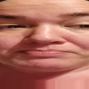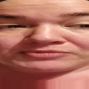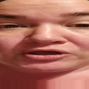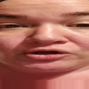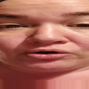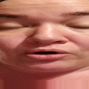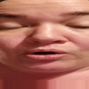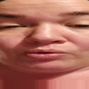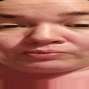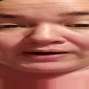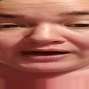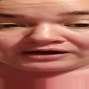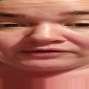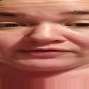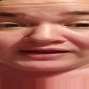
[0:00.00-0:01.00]
you're
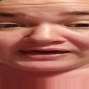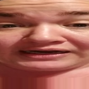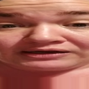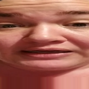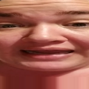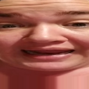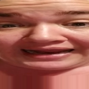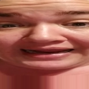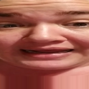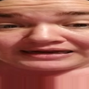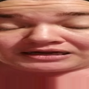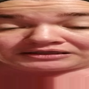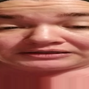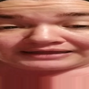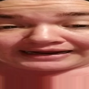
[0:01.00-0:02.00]
aware that it
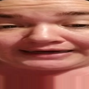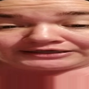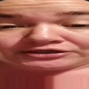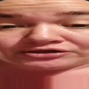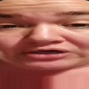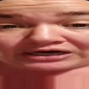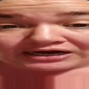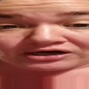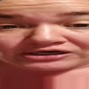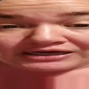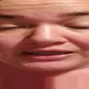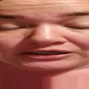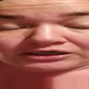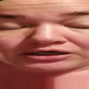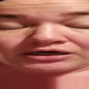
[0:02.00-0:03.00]
can lighten your hair
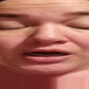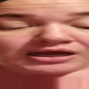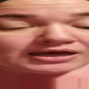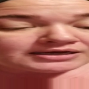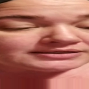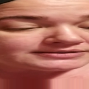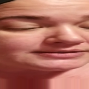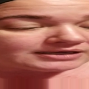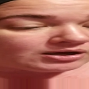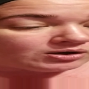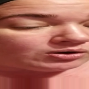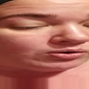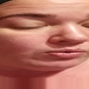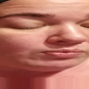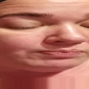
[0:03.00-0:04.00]
color.
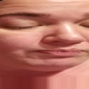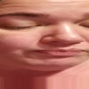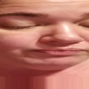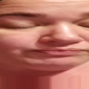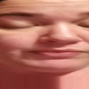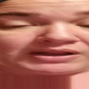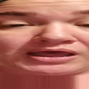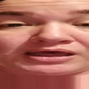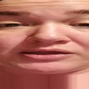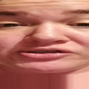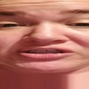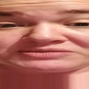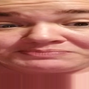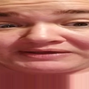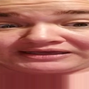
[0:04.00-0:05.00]
So
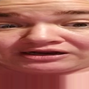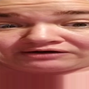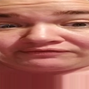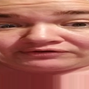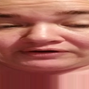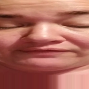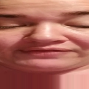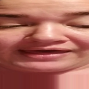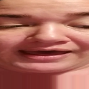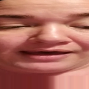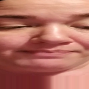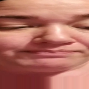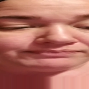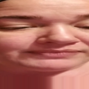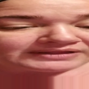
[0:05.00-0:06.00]
just be careful of
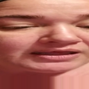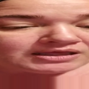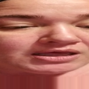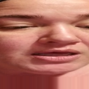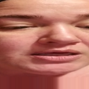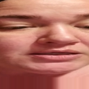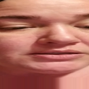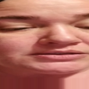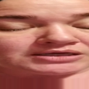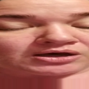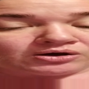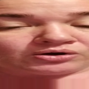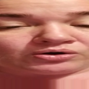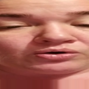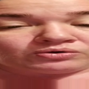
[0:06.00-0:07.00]
that.
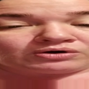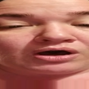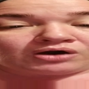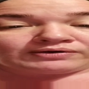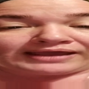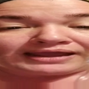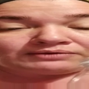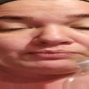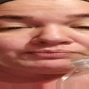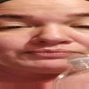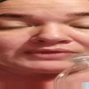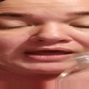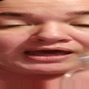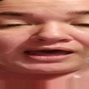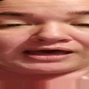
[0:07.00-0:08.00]
So, okay.
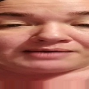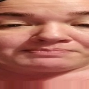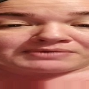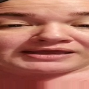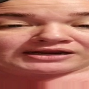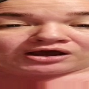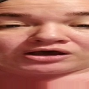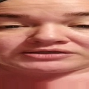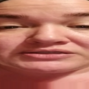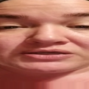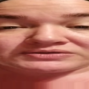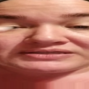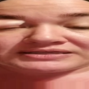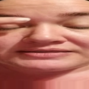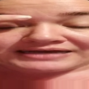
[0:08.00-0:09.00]
And also,
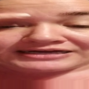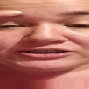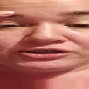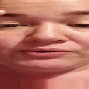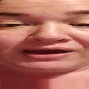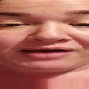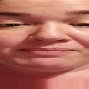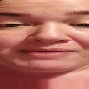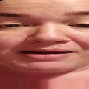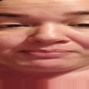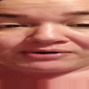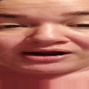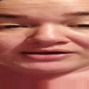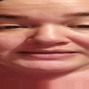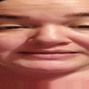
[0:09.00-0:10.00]
since I do have my
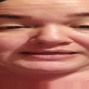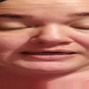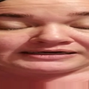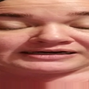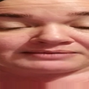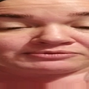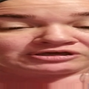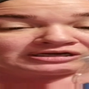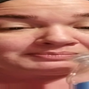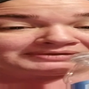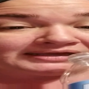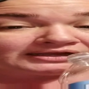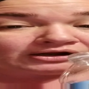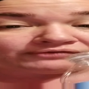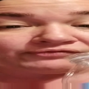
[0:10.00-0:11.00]
brows tinted, I'm going to
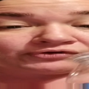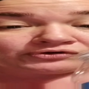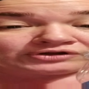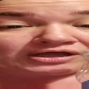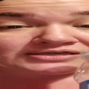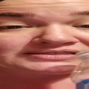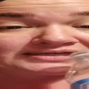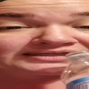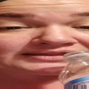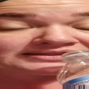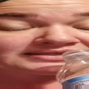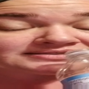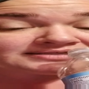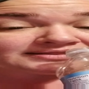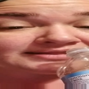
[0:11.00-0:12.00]
be careful not to get
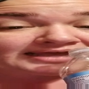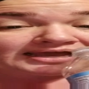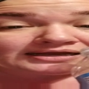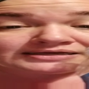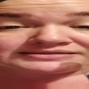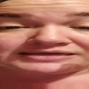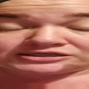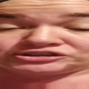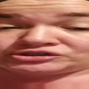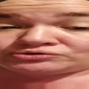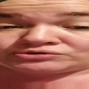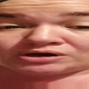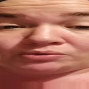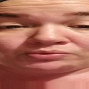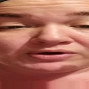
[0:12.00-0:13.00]
this in that, because I do
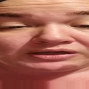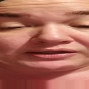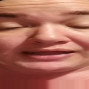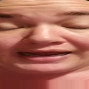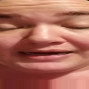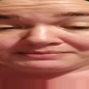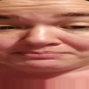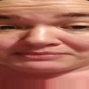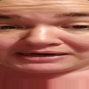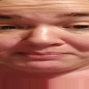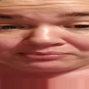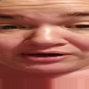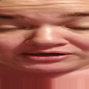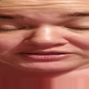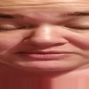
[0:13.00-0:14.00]
not want to lighten my
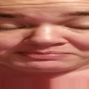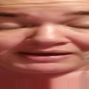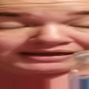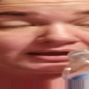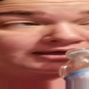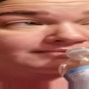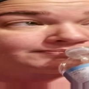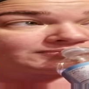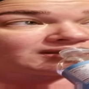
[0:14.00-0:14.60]
brows back up.